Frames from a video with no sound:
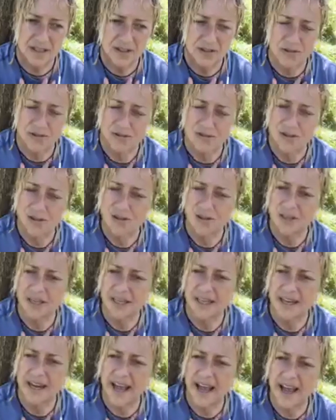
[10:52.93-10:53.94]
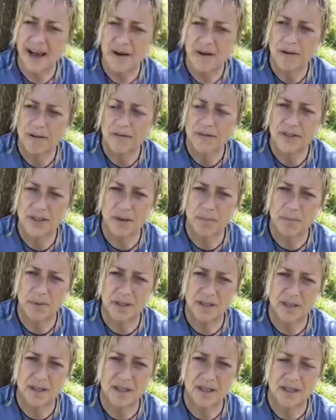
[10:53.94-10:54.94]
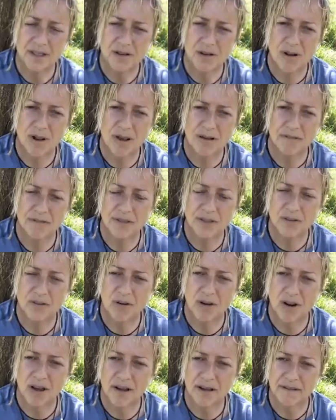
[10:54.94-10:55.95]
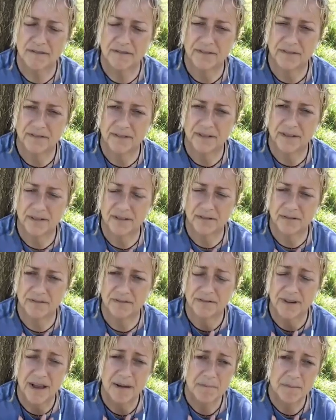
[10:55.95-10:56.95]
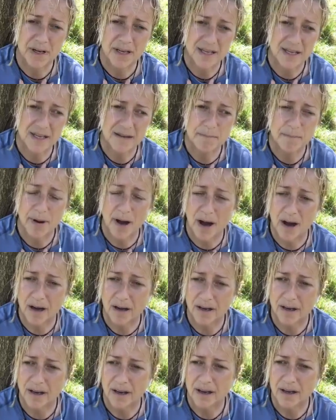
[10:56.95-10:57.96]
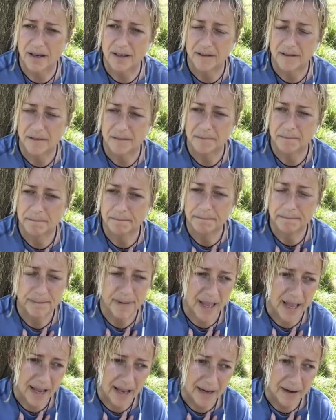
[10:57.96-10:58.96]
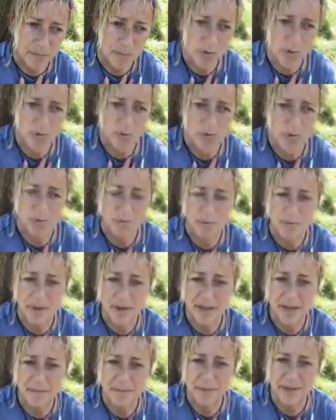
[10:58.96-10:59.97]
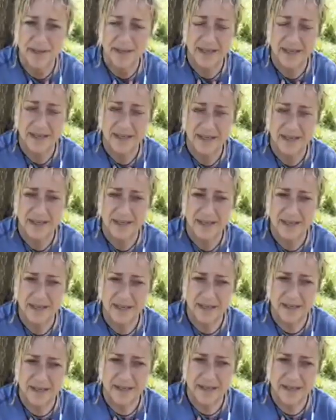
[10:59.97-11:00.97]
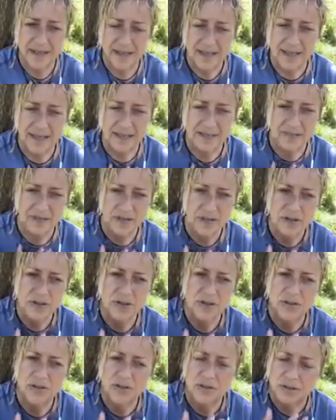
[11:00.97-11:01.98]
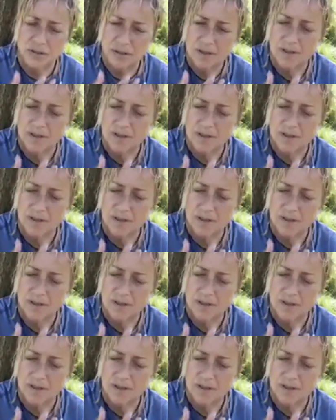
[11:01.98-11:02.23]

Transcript: So, if you think now of somebody that you love in your life family, partner, animal, baby if you just